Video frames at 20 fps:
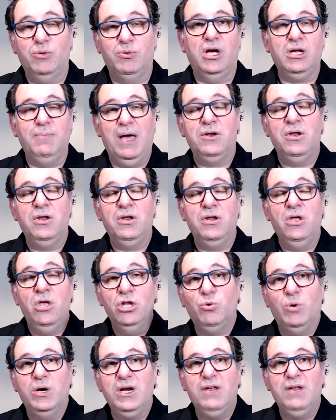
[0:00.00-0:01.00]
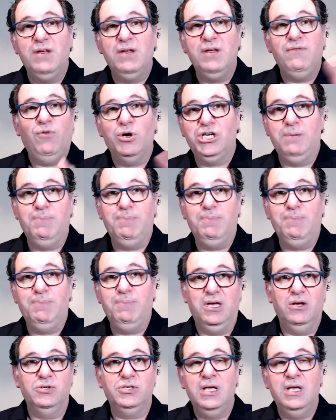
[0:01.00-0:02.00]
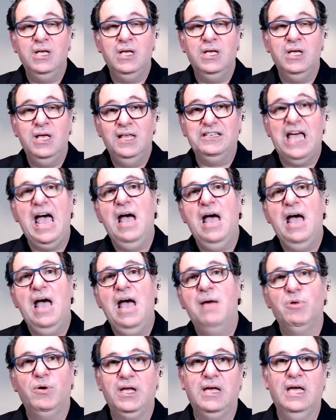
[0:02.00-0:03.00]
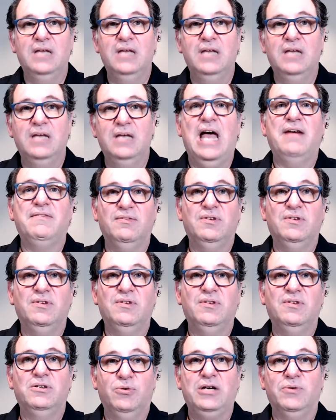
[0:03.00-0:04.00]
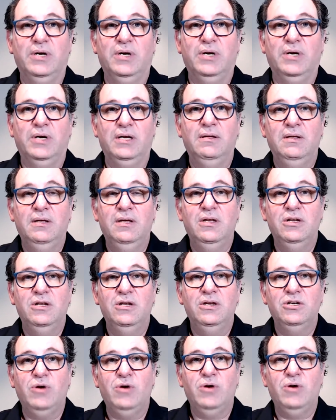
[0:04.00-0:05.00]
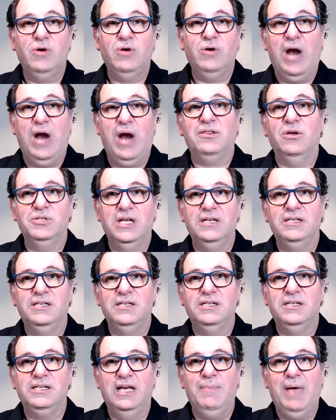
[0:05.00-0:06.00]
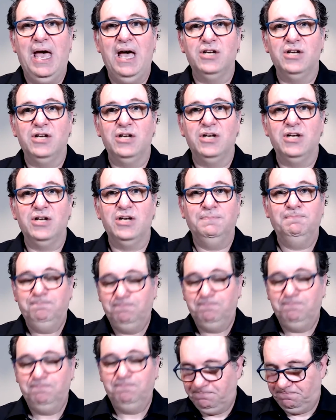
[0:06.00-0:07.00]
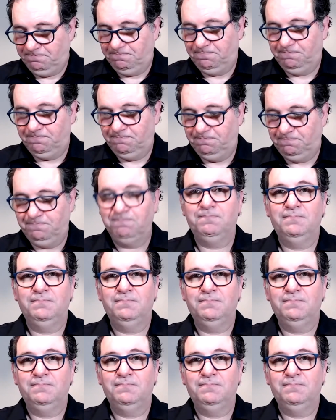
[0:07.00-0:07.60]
So we're talking about twenty-four G P Us that's hammering against Active Directory, trying to crack those N T L M hashes. So